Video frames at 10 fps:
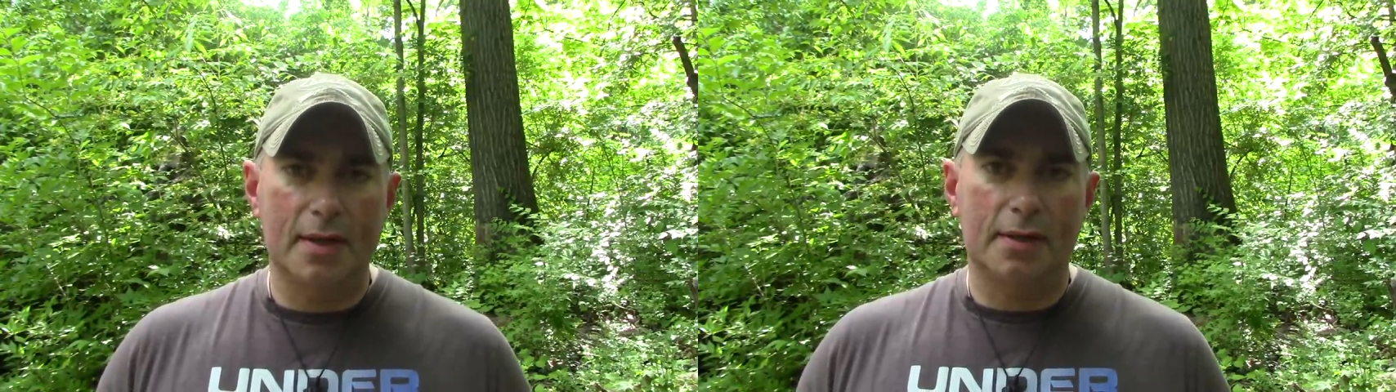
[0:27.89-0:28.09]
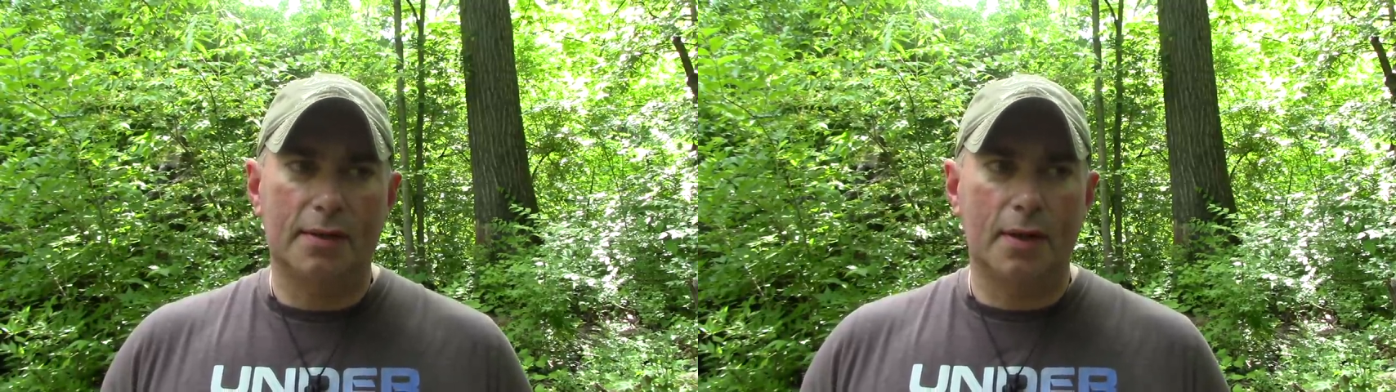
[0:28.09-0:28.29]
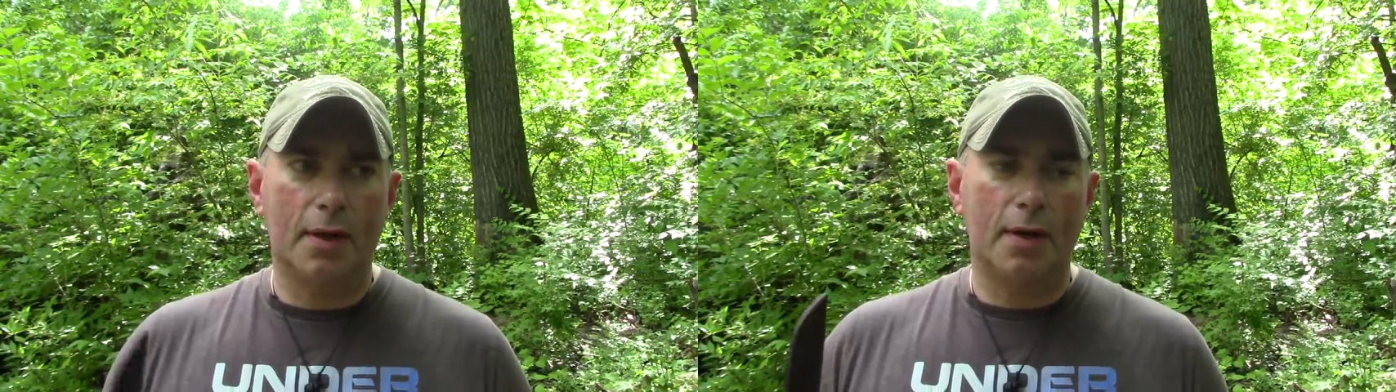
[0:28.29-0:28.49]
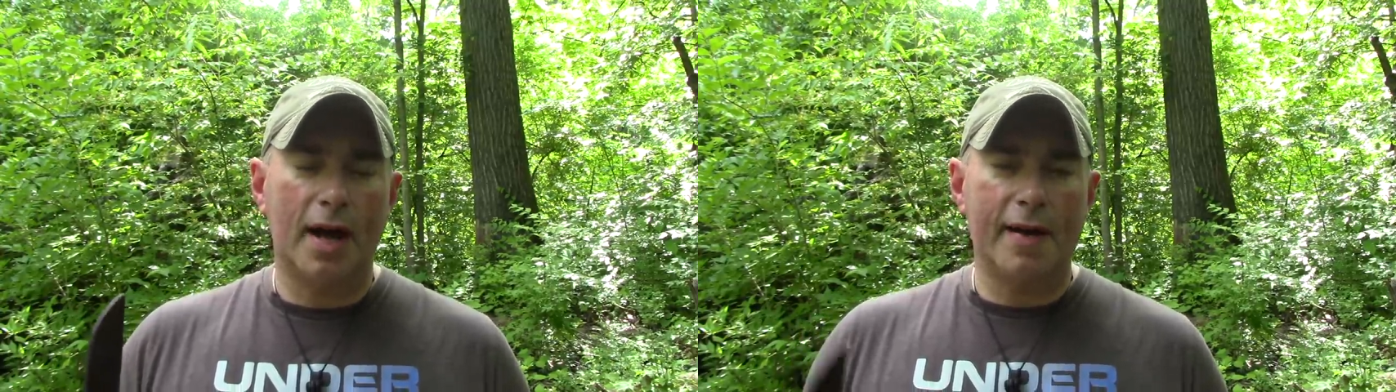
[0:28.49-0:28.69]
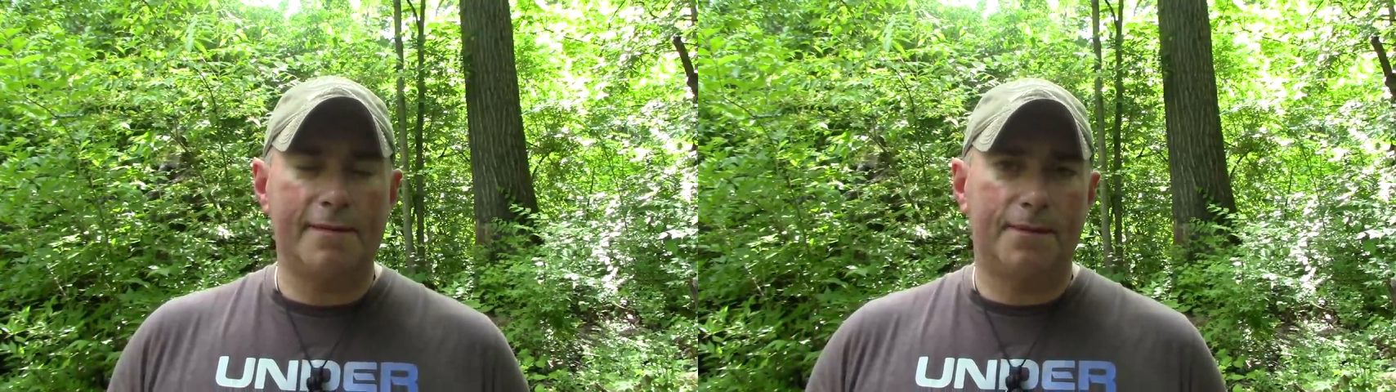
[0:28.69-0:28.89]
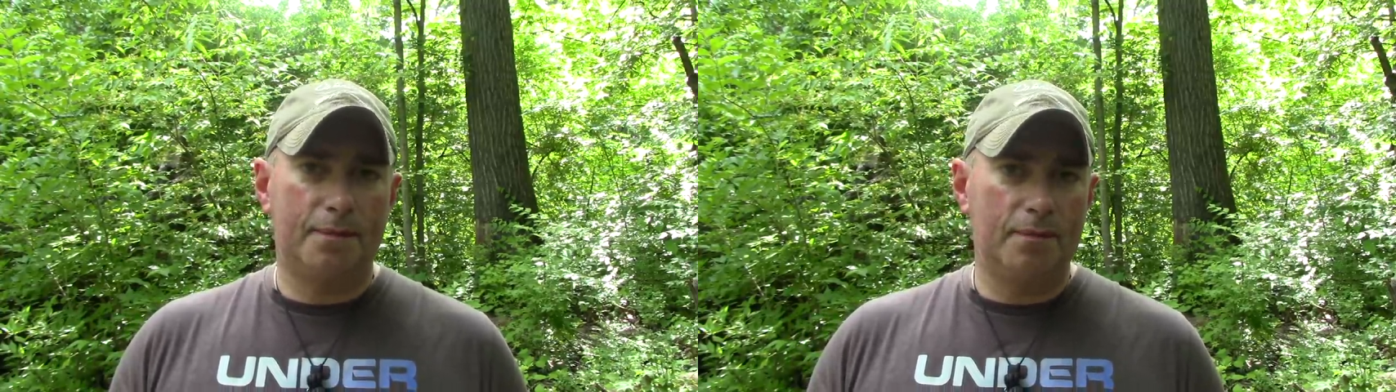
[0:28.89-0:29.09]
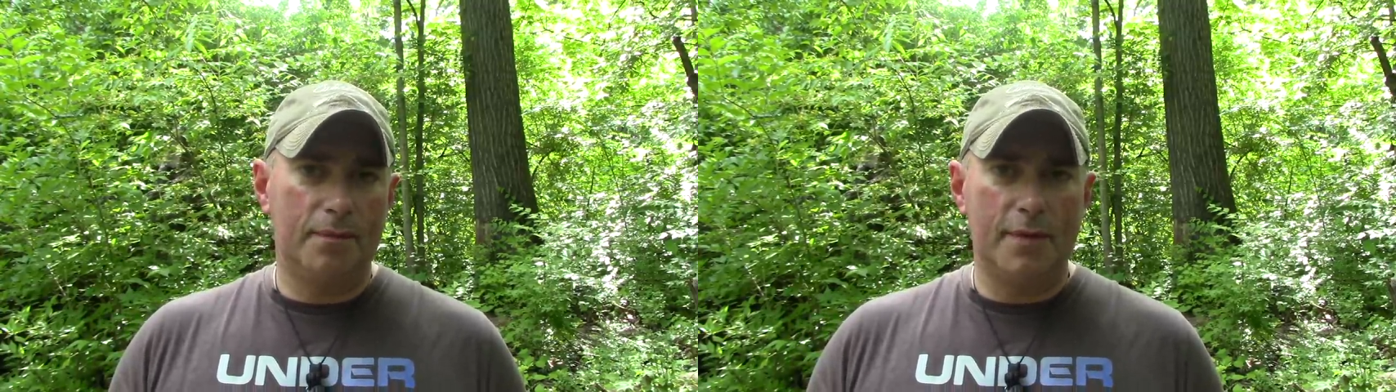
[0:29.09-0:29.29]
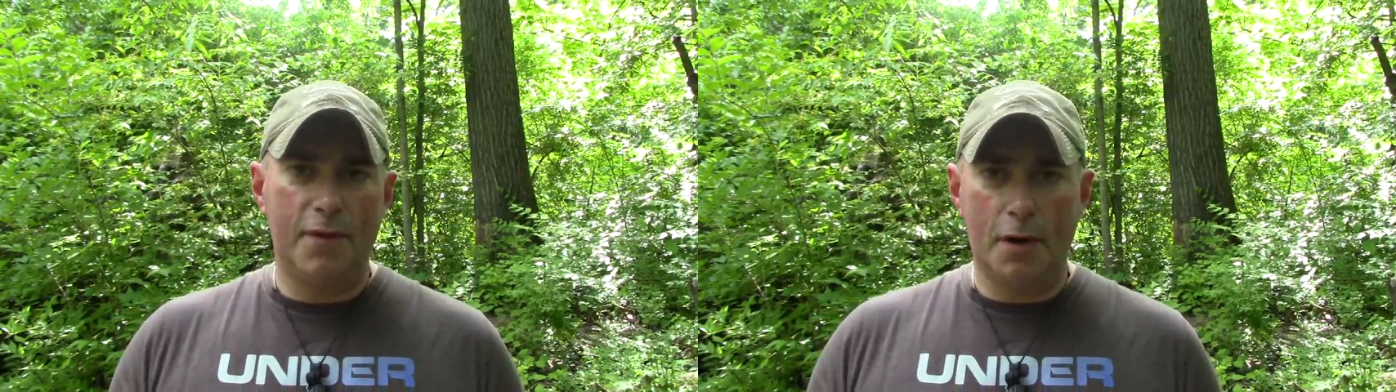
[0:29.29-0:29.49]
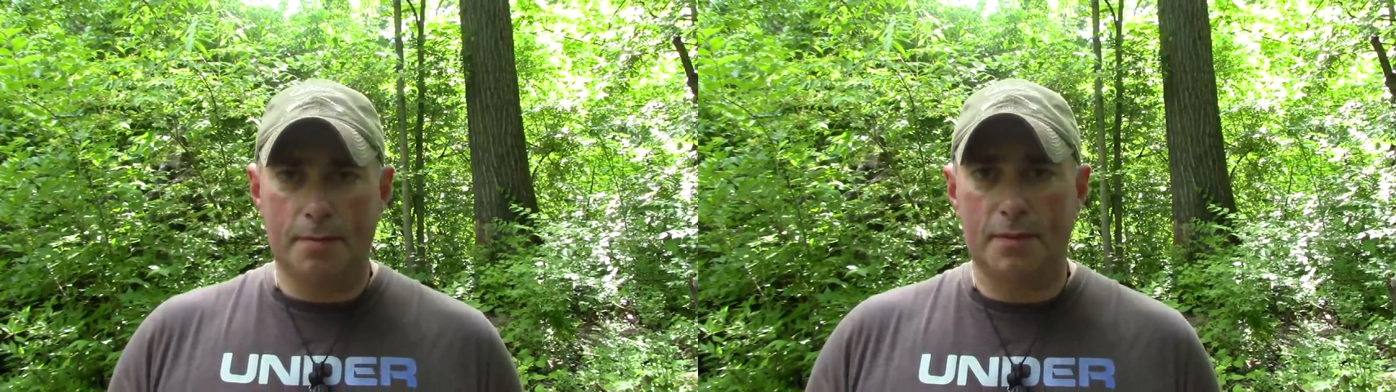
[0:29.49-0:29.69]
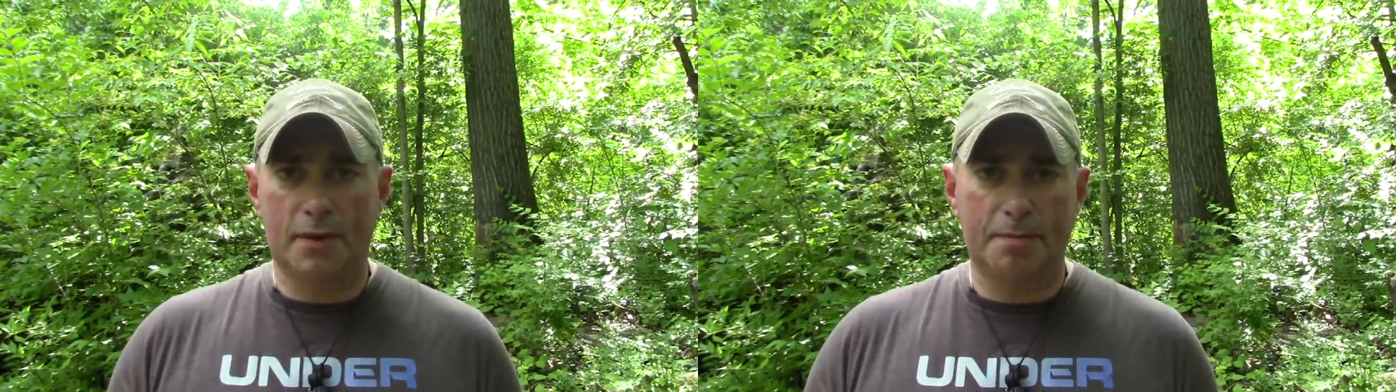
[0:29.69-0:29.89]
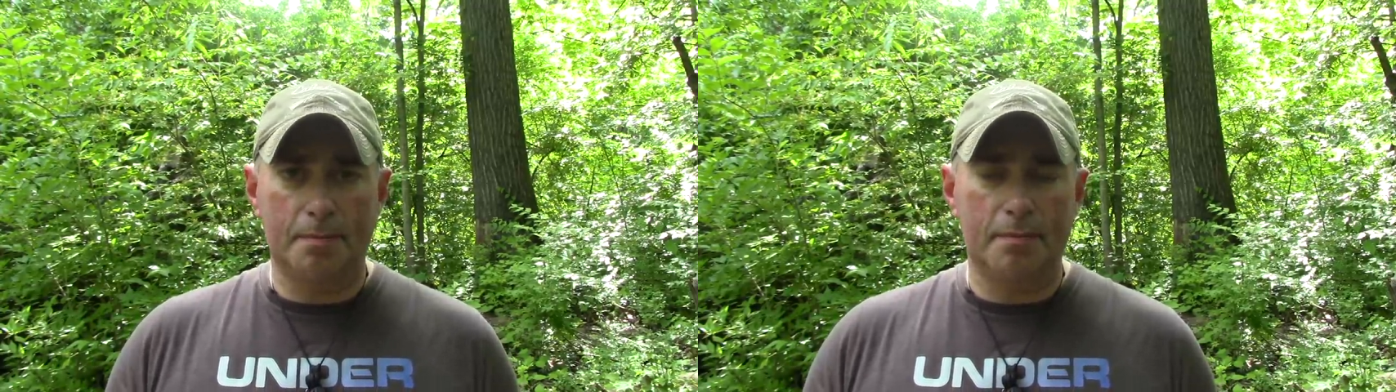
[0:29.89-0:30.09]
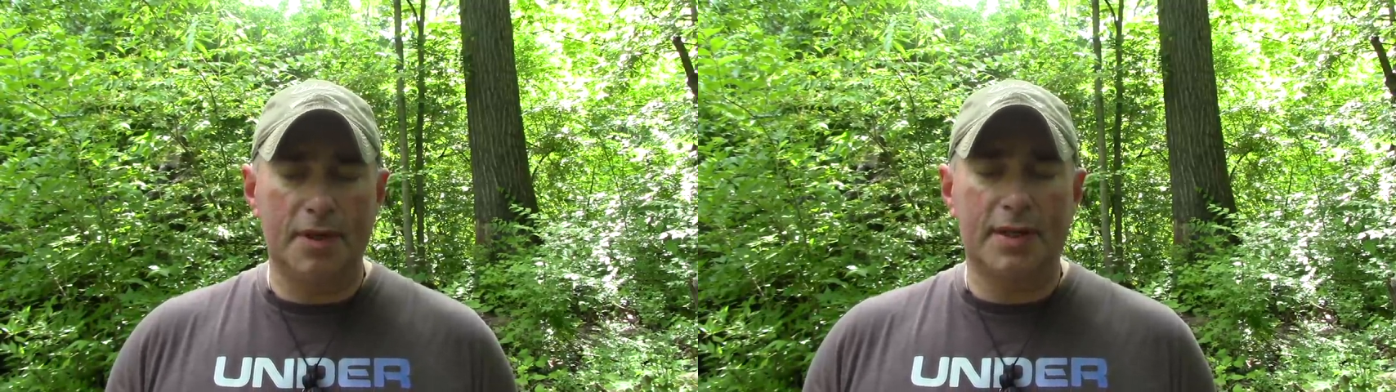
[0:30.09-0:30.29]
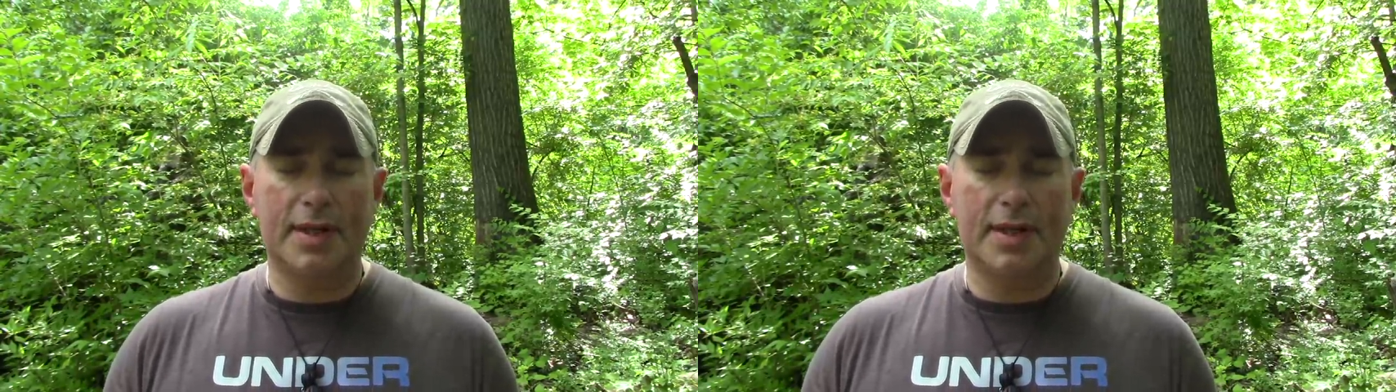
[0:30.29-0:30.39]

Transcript: So I've you've heard me